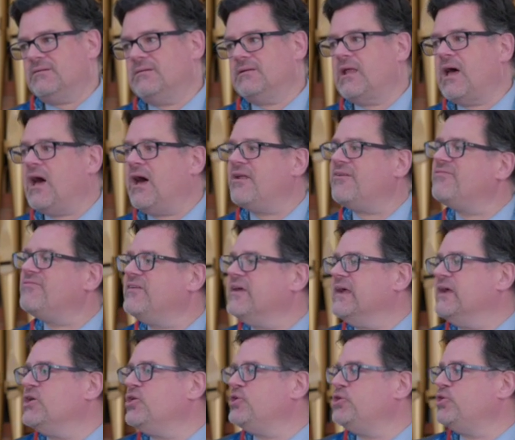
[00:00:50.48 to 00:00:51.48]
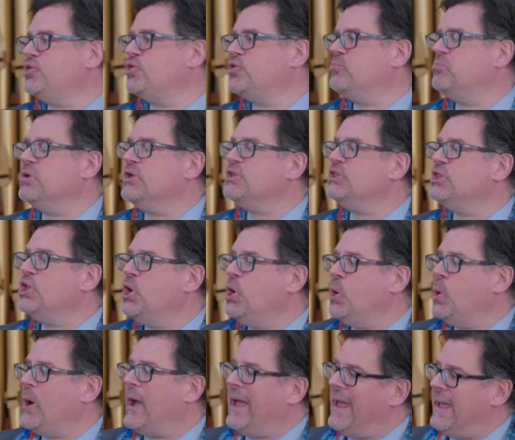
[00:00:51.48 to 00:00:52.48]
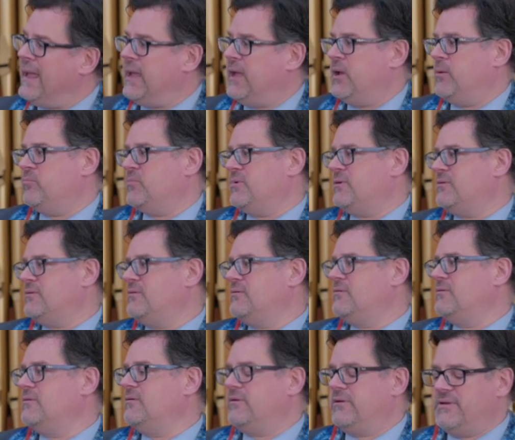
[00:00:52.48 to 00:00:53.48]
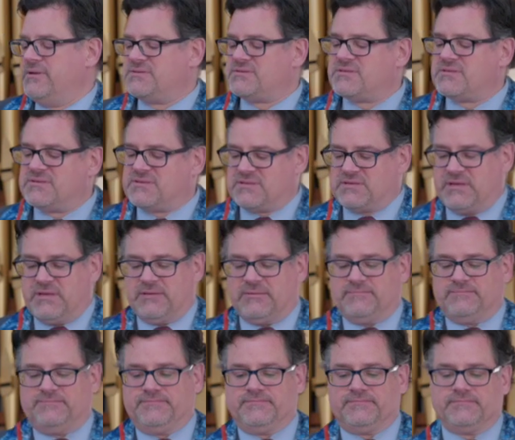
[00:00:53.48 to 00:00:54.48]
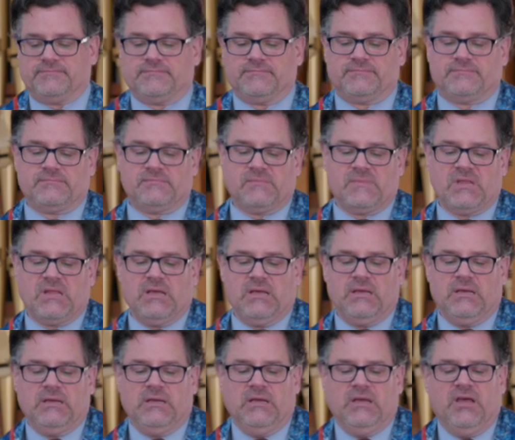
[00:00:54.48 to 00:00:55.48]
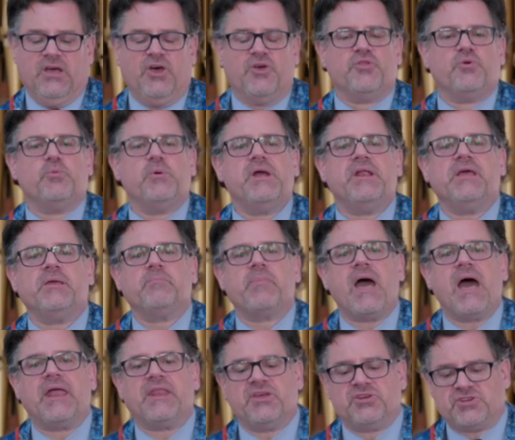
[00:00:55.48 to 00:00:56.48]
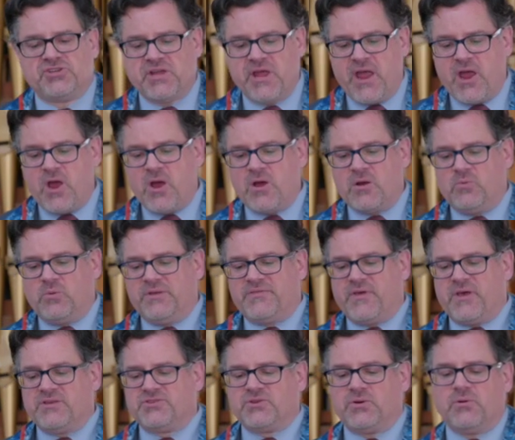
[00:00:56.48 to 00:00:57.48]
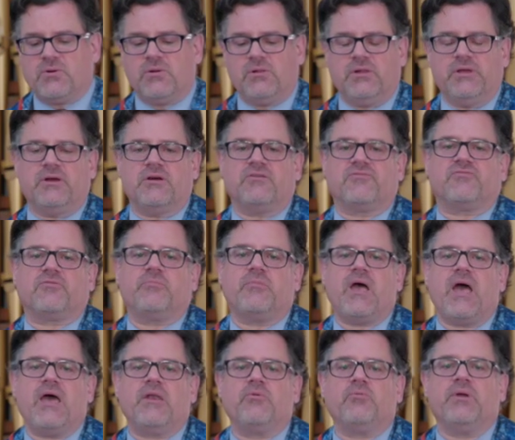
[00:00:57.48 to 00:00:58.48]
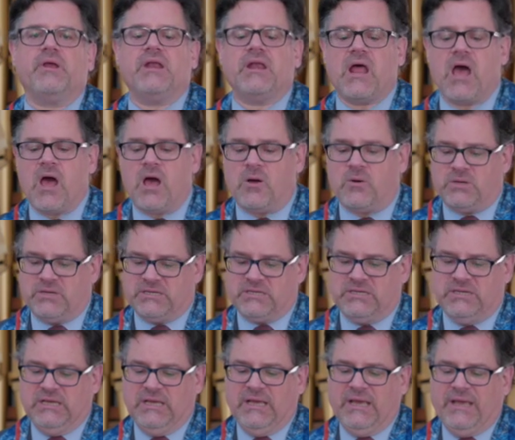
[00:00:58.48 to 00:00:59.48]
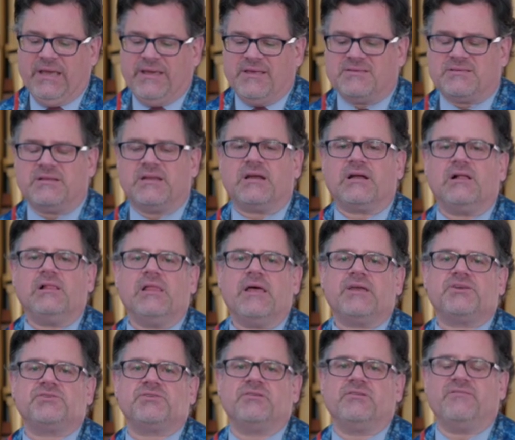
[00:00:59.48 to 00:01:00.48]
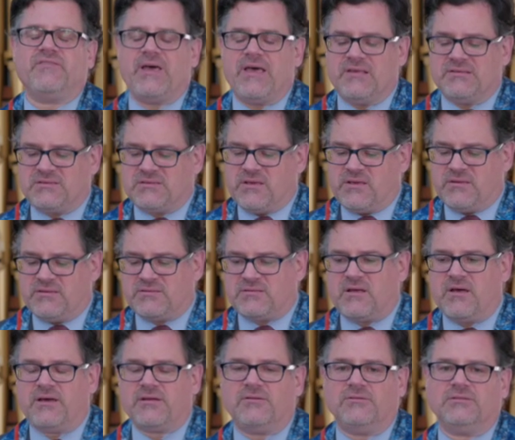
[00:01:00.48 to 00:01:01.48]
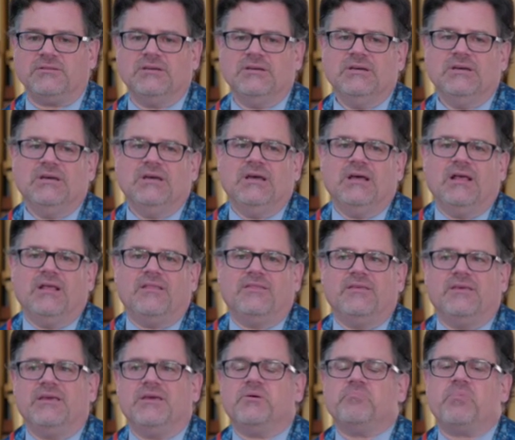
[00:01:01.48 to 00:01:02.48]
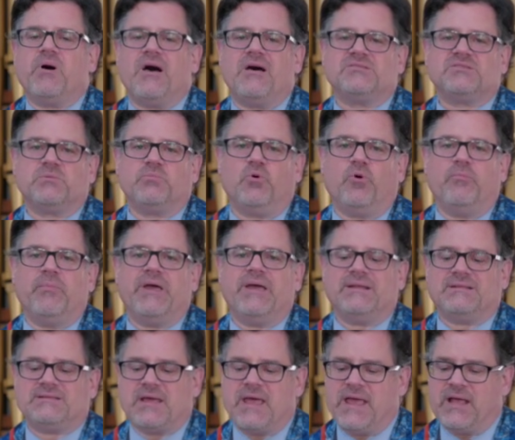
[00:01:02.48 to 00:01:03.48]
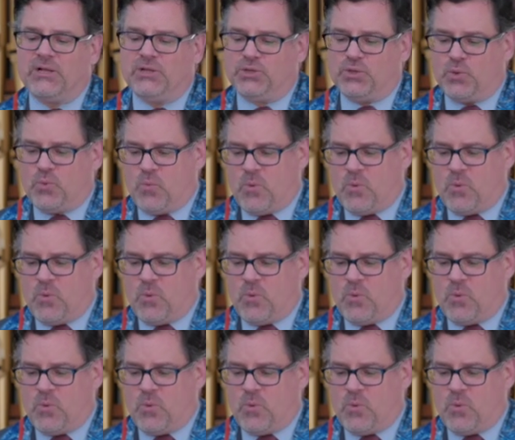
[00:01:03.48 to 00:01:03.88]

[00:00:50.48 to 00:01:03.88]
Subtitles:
Not failure, but low aim is the sin." The reading Patty shared with us earlier from Henry Nouwen is in a collection of essays titled "The Impossible May Take a Little